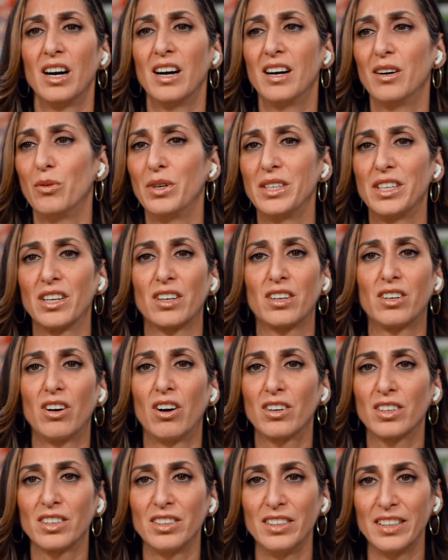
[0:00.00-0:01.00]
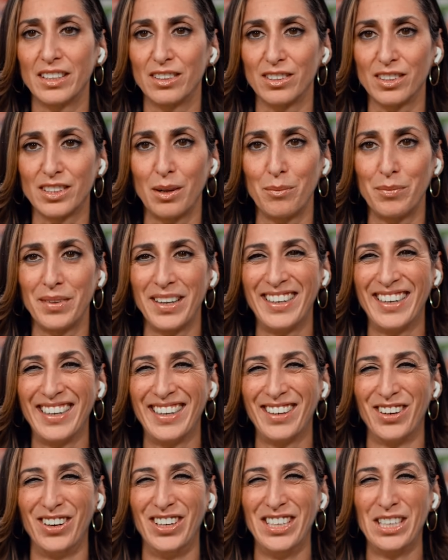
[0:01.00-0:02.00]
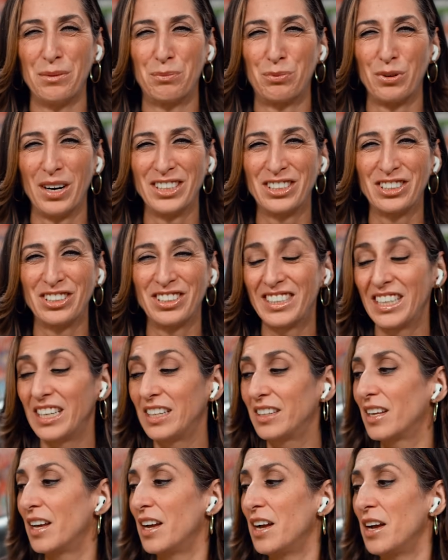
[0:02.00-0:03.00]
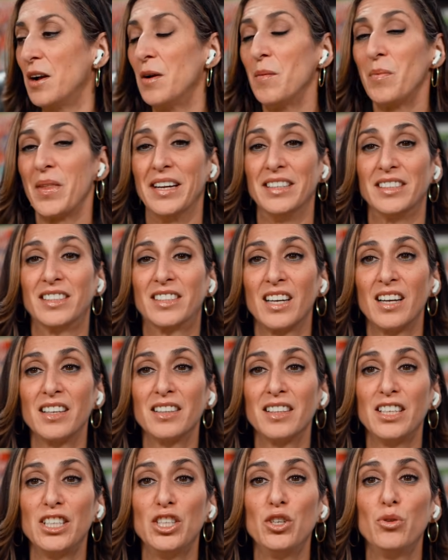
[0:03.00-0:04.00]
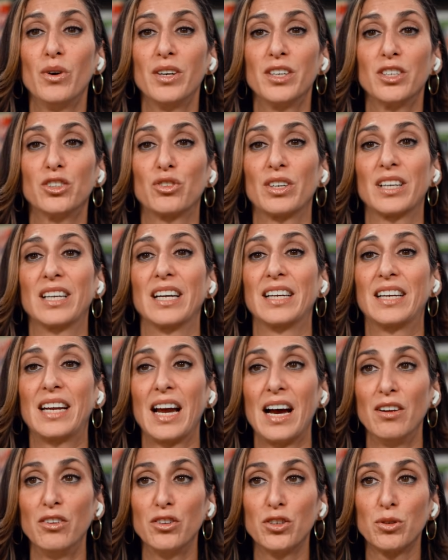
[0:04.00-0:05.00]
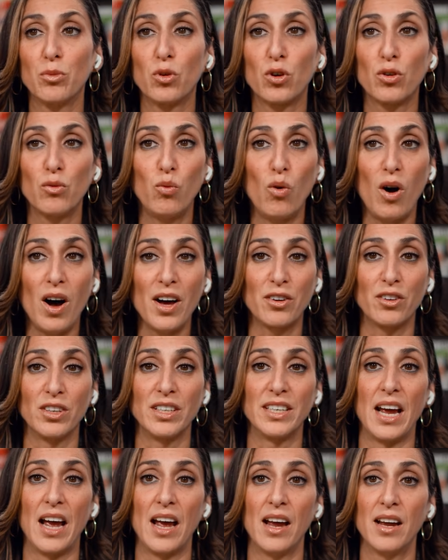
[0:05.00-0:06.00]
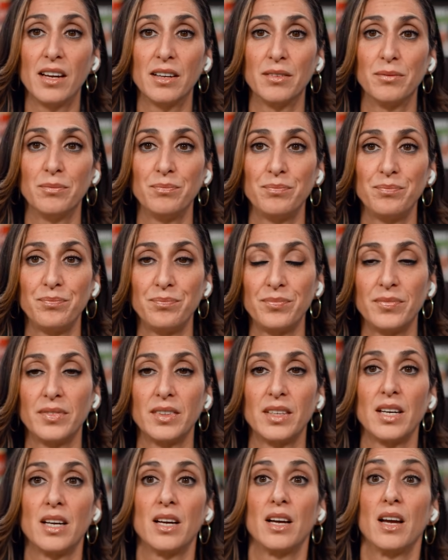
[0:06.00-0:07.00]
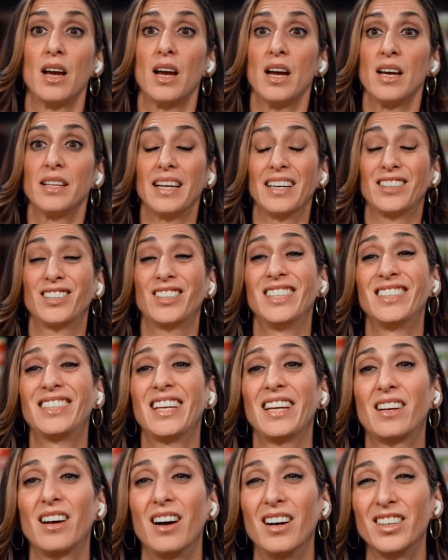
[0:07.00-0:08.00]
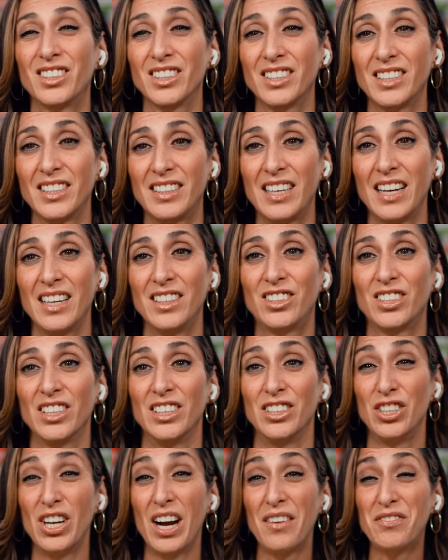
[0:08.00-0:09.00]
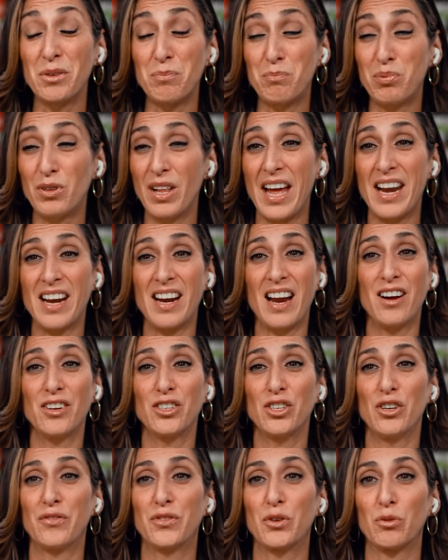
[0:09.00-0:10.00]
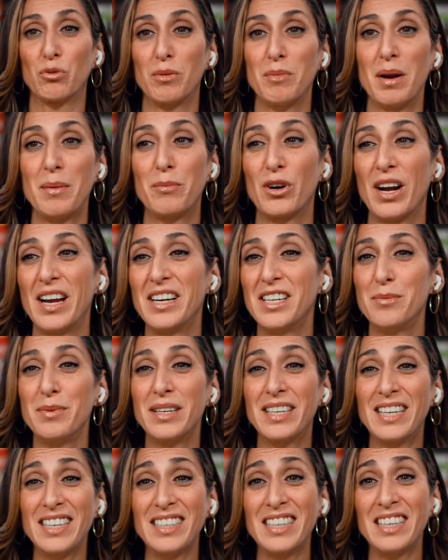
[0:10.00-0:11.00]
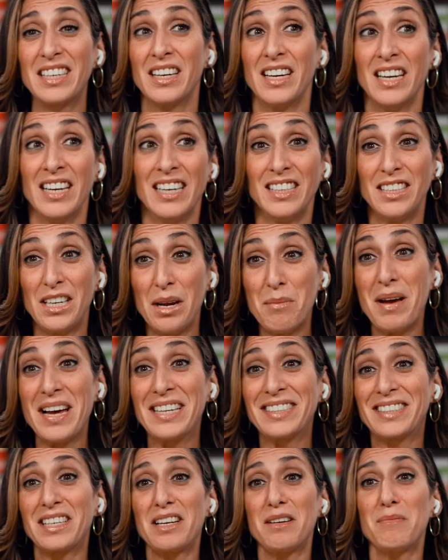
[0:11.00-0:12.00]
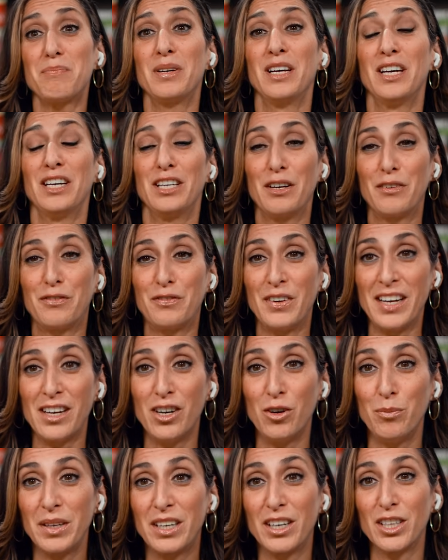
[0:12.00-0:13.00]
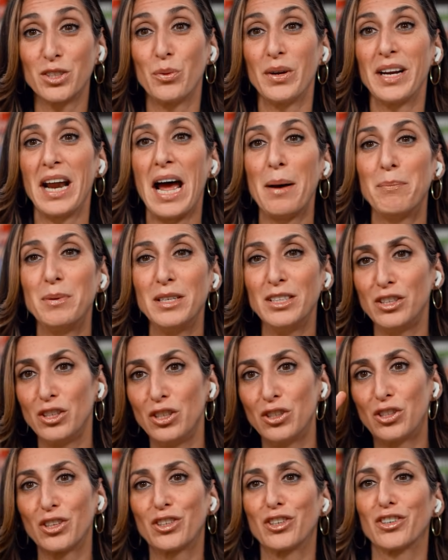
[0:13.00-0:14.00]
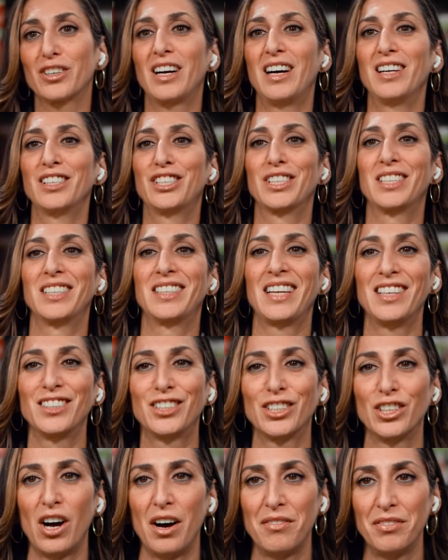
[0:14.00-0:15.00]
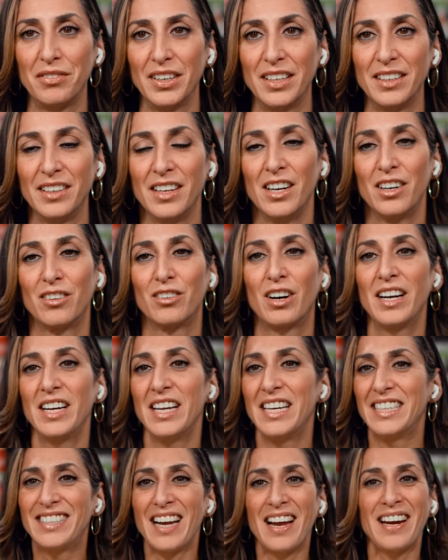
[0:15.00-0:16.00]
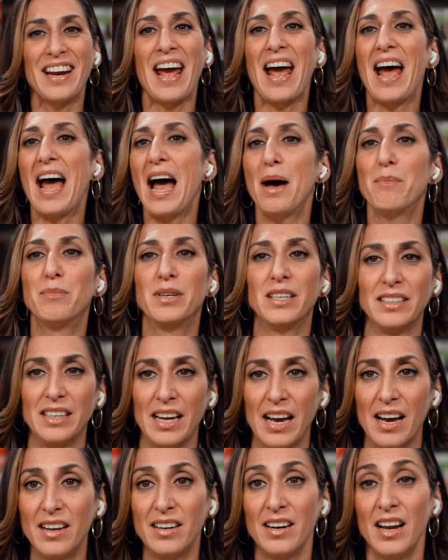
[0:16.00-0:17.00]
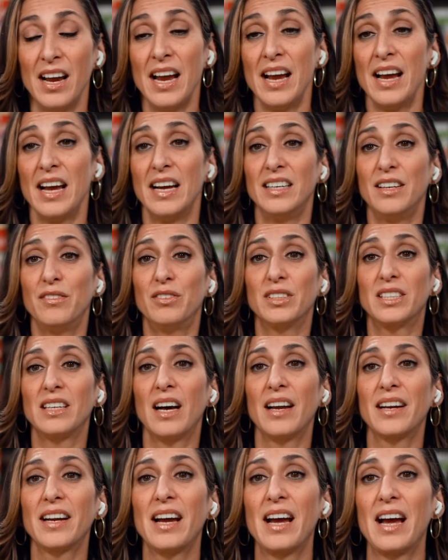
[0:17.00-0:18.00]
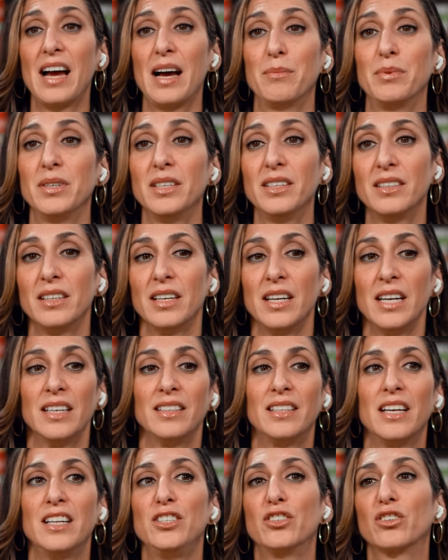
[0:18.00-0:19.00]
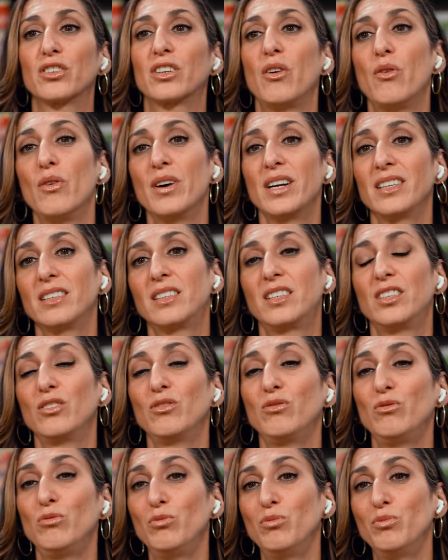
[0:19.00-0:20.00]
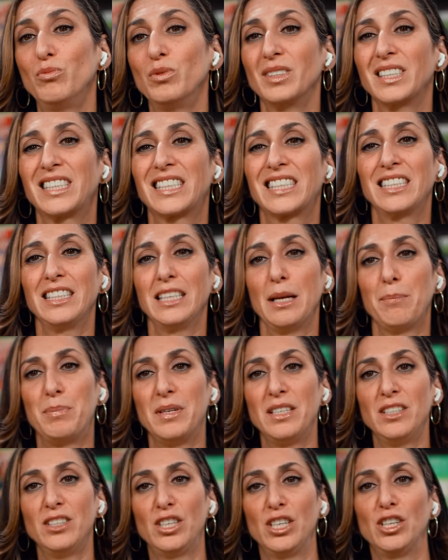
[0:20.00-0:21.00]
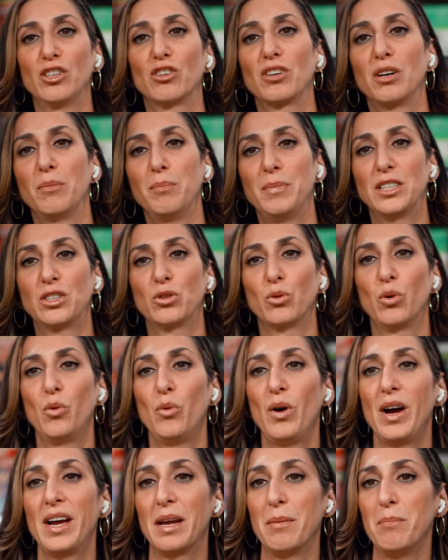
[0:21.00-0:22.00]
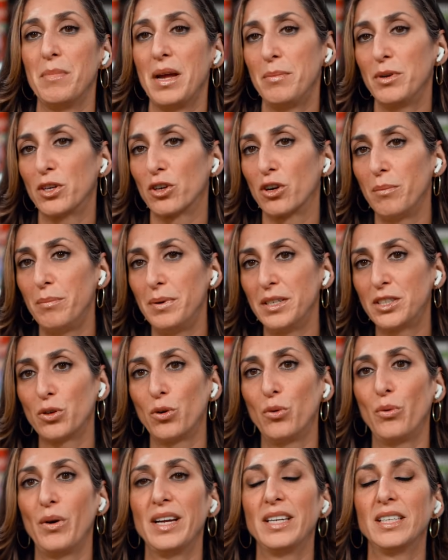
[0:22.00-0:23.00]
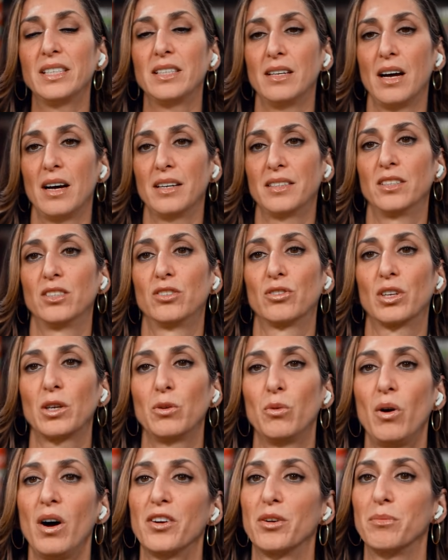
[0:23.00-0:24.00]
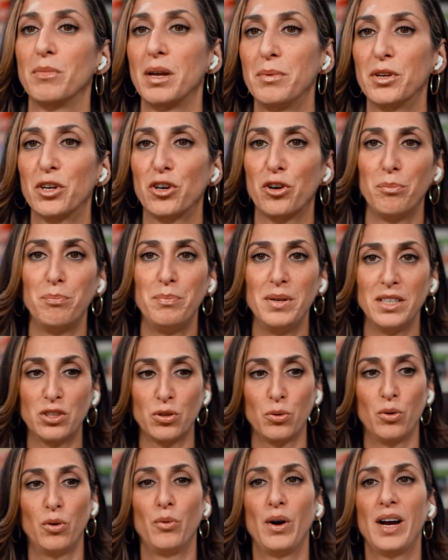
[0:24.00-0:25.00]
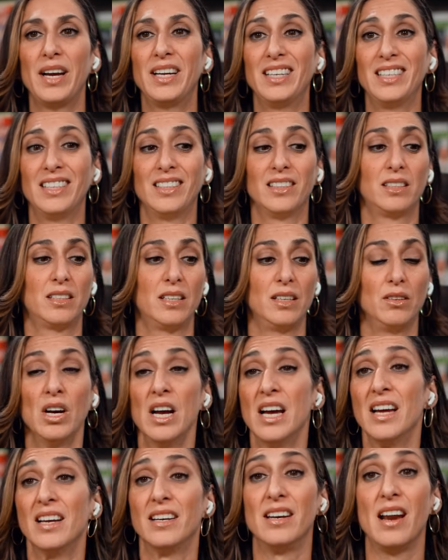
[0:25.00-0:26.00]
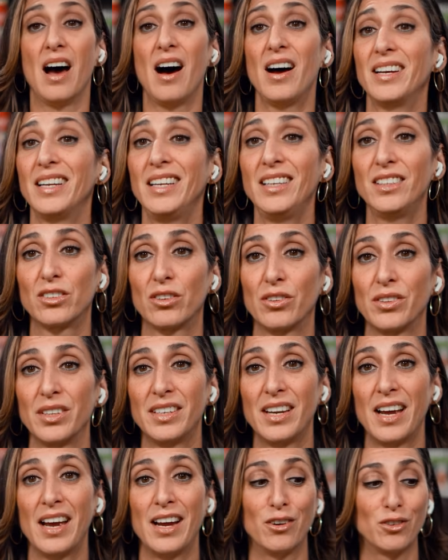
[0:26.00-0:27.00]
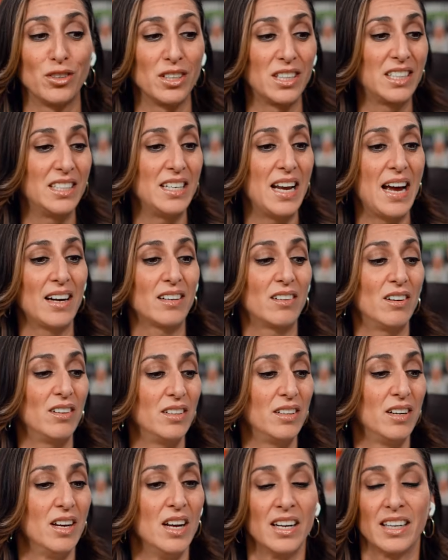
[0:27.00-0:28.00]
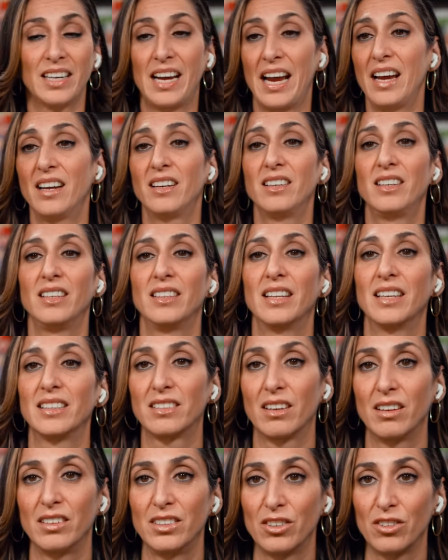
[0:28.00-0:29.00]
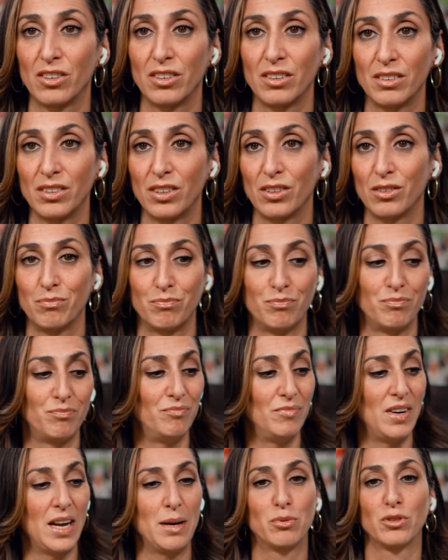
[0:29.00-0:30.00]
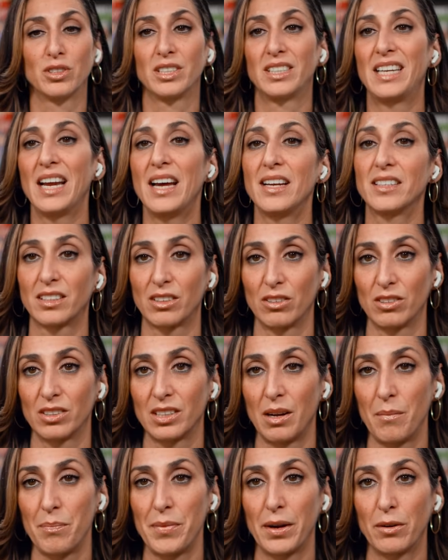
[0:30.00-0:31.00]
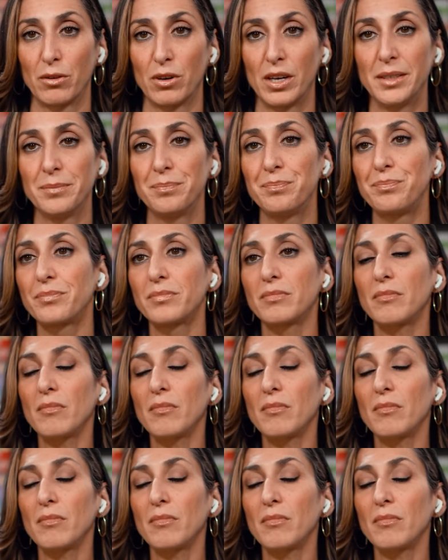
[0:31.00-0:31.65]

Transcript: when you're gargling or something, when you brush your teeth, and suddenly you want to drink a gallon or more of water a day, that's going to take conscious attention. You have to plan it out. You have to remember. And in the beginning, you mess up. You fail because what happened? You took your conscious attention off of it, right? It's not a habit yet. And if it's not a habit, then you're going to slip into your habitual way. And maybe your habitual way is not to drink water. Maybe your habitual way is to not eat during the day or to snack on candy that's on your neighbor's desk or something, right?